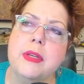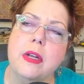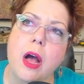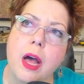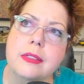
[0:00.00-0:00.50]

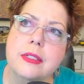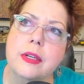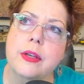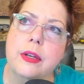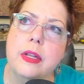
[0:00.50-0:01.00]
honest to
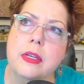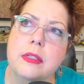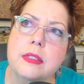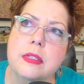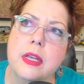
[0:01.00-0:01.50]

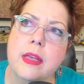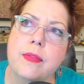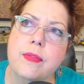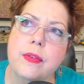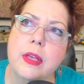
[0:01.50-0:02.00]
goodness,
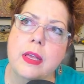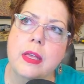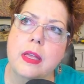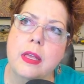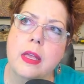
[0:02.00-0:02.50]
if
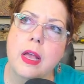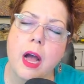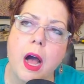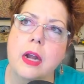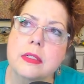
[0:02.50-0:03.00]

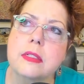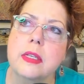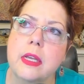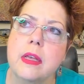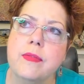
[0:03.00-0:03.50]

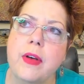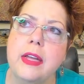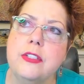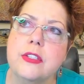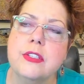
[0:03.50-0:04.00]

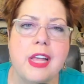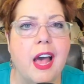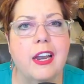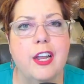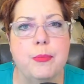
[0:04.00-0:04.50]
I just
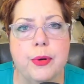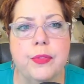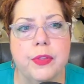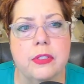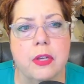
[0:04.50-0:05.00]
sat and
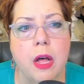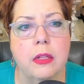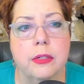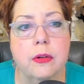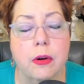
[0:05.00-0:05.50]
put this
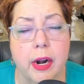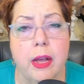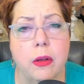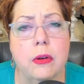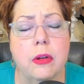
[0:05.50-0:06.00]
all in
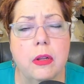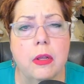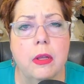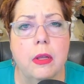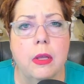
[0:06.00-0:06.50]
crown
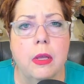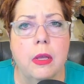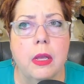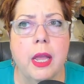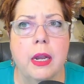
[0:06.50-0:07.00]

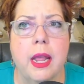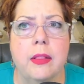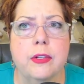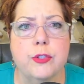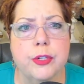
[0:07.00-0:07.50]

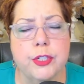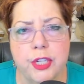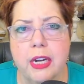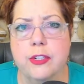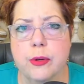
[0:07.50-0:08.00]
and the
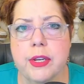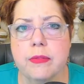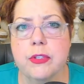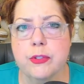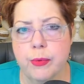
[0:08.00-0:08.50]
trajectory
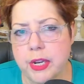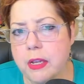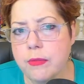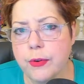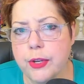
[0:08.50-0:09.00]
of this
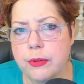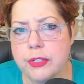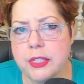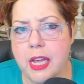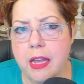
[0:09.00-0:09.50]
reading for you
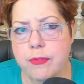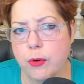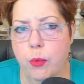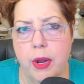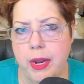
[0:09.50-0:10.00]
today,
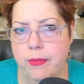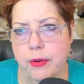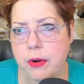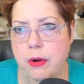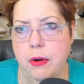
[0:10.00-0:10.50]
for
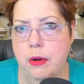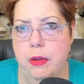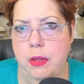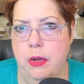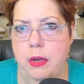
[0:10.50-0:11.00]
whatever
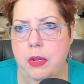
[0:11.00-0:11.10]
it